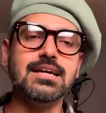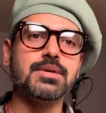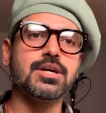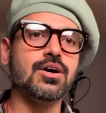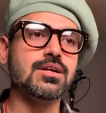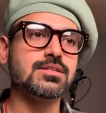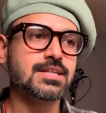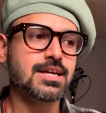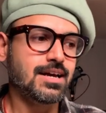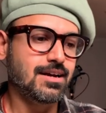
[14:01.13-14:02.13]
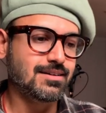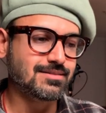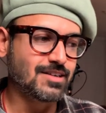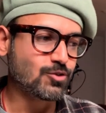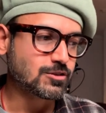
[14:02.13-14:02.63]
because
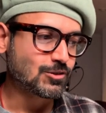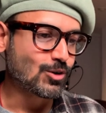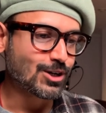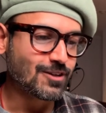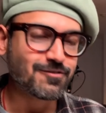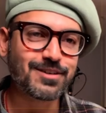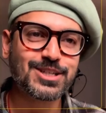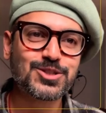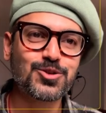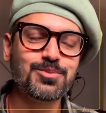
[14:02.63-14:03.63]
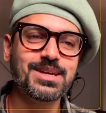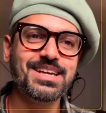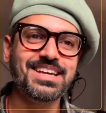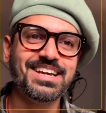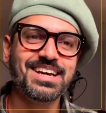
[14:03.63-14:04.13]
of course we wanted the fish to
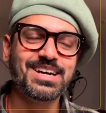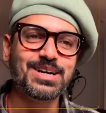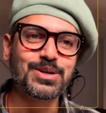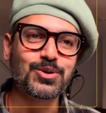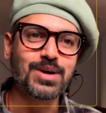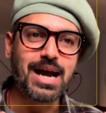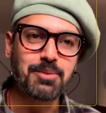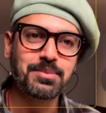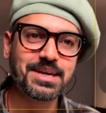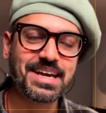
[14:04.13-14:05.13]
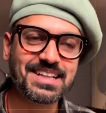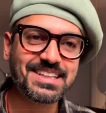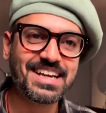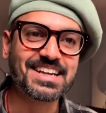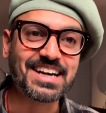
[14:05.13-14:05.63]
be happy,
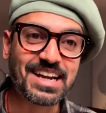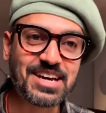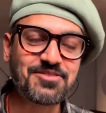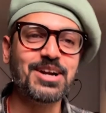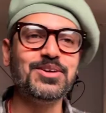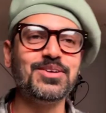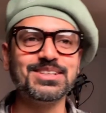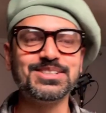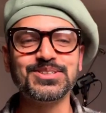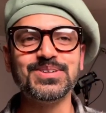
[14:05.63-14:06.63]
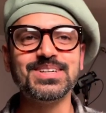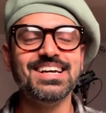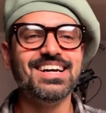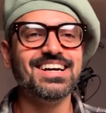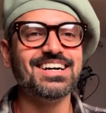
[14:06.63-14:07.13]
healthy, and alive during the shoot,
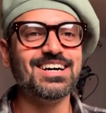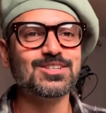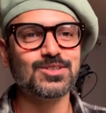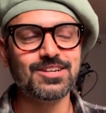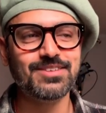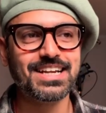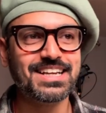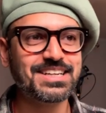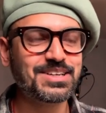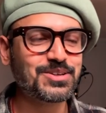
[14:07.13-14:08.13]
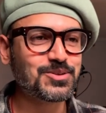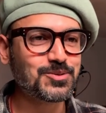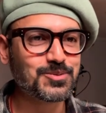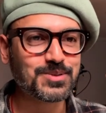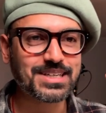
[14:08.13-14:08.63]
so that we can
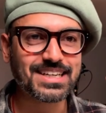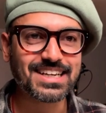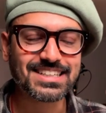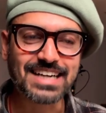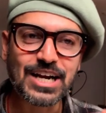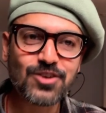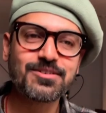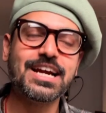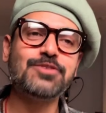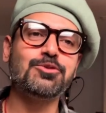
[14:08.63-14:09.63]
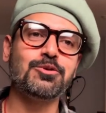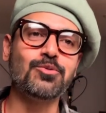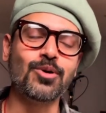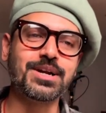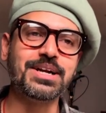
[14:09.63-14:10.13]
kind of get what we
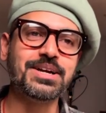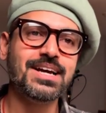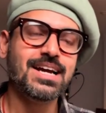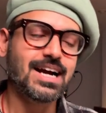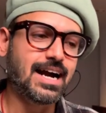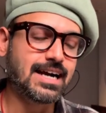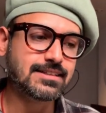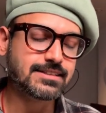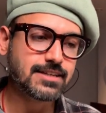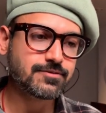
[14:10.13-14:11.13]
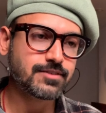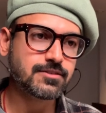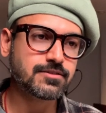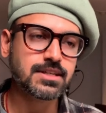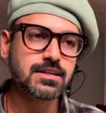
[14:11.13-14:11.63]
wanted. And the thing
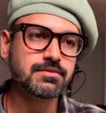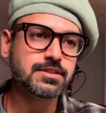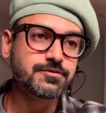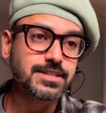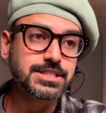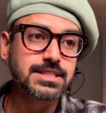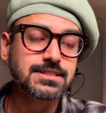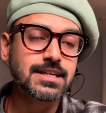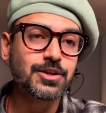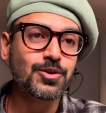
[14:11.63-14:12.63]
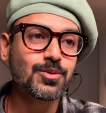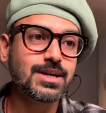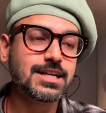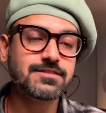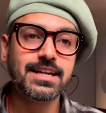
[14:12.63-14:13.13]
with fish is that
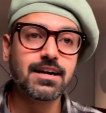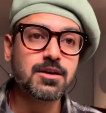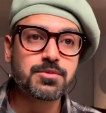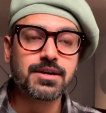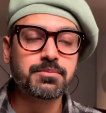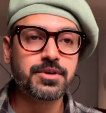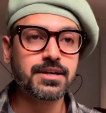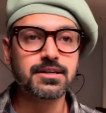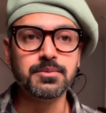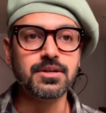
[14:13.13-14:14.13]
it is very unpredictable.